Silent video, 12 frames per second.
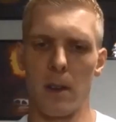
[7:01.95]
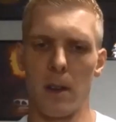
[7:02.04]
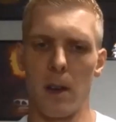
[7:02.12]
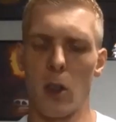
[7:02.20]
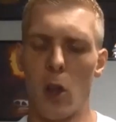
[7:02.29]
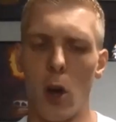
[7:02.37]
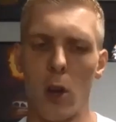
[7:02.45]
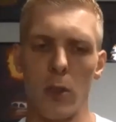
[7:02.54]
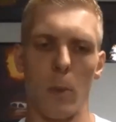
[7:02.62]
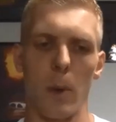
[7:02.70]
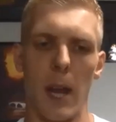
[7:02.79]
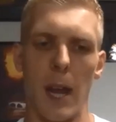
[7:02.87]
along the
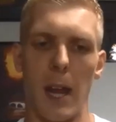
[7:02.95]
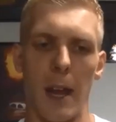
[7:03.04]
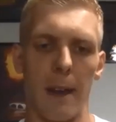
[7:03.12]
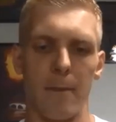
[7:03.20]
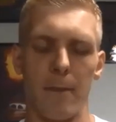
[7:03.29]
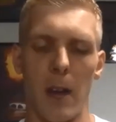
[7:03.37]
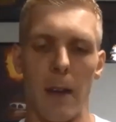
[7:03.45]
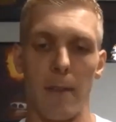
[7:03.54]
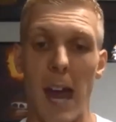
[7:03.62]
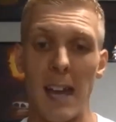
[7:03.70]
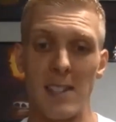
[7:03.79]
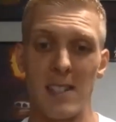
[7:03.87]
way, I've, I've
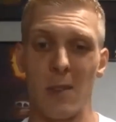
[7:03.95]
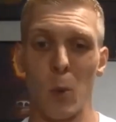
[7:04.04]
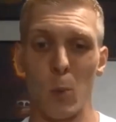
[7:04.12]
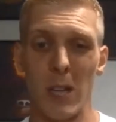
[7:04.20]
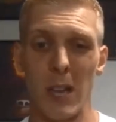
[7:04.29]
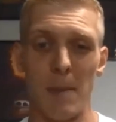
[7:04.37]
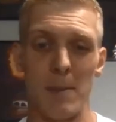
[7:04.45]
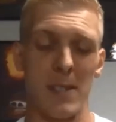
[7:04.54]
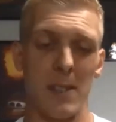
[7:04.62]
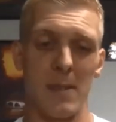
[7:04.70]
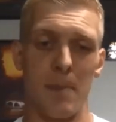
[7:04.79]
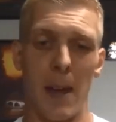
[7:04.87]
had several
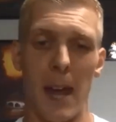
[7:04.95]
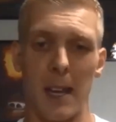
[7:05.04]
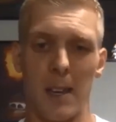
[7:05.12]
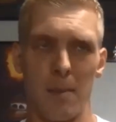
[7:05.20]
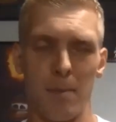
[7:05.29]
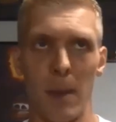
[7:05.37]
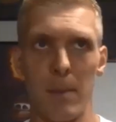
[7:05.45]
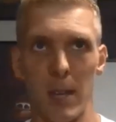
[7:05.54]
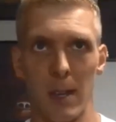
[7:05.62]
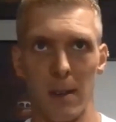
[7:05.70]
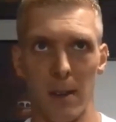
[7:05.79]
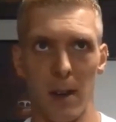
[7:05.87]
relapses back
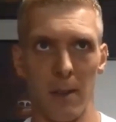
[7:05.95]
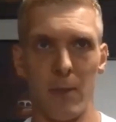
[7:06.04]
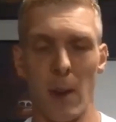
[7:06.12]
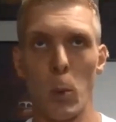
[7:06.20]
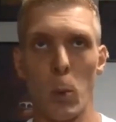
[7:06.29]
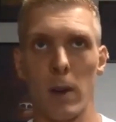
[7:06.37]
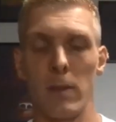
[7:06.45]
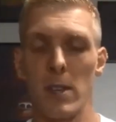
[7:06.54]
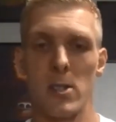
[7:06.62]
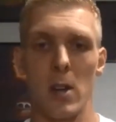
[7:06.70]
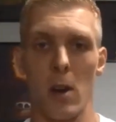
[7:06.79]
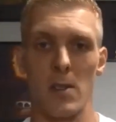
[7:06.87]
maybe in uh, February of
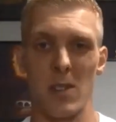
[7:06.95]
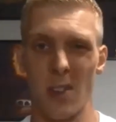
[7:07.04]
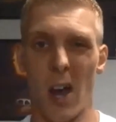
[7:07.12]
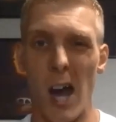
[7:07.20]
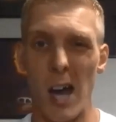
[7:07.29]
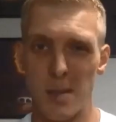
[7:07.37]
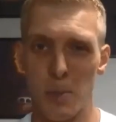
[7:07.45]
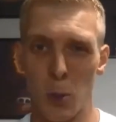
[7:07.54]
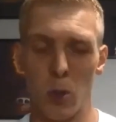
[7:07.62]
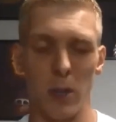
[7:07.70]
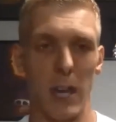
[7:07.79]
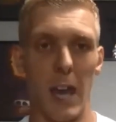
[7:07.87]
this year. I was in the
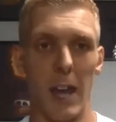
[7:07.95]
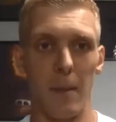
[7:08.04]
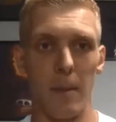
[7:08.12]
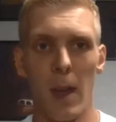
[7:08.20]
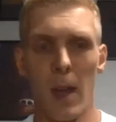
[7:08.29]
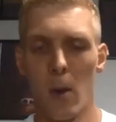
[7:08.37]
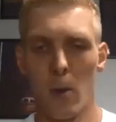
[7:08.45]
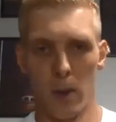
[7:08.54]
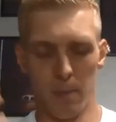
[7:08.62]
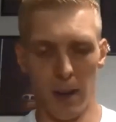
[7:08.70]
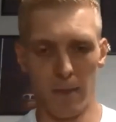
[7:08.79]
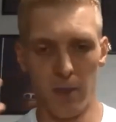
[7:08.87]
hospital again
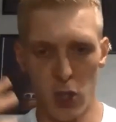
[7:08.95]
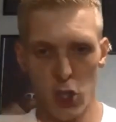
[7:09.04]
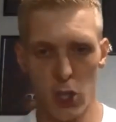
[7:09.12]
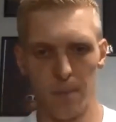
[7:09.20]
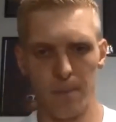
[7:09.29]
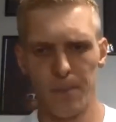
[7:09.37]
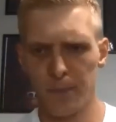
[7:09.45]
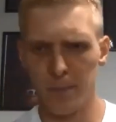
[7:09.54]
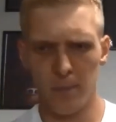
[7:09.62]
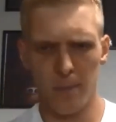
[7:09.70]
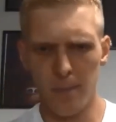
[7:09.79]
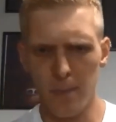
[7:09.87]
with my vision.
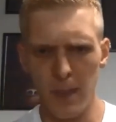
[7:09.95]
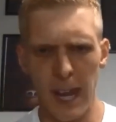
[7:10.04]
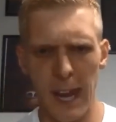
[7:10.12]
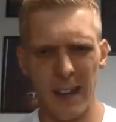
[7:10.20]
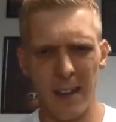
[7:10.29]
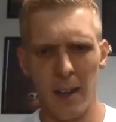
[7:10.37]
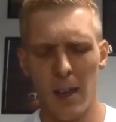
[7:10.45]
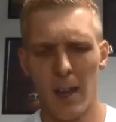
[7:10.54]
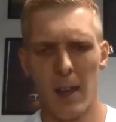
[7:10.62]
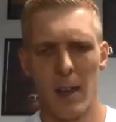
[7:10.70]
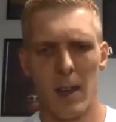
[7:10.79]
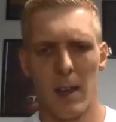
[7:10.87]
And
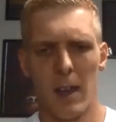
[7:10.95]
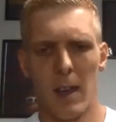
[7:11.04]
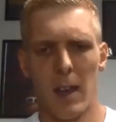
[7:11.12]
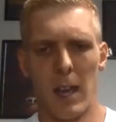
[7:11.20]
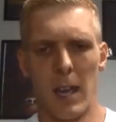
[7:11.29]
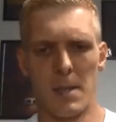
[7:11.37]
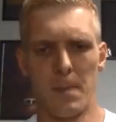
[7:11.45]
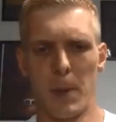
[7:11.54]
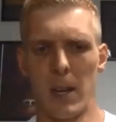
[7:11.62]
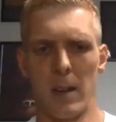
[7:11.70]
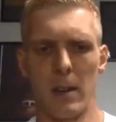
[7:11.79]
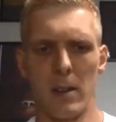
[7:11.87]
it's
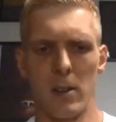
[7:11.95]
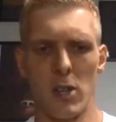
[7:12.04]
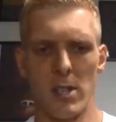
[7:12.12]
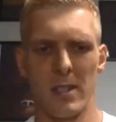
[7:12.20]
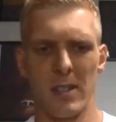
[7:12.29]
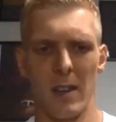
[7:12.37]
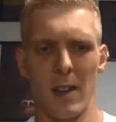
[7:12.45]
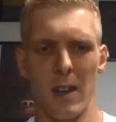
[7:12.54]
been just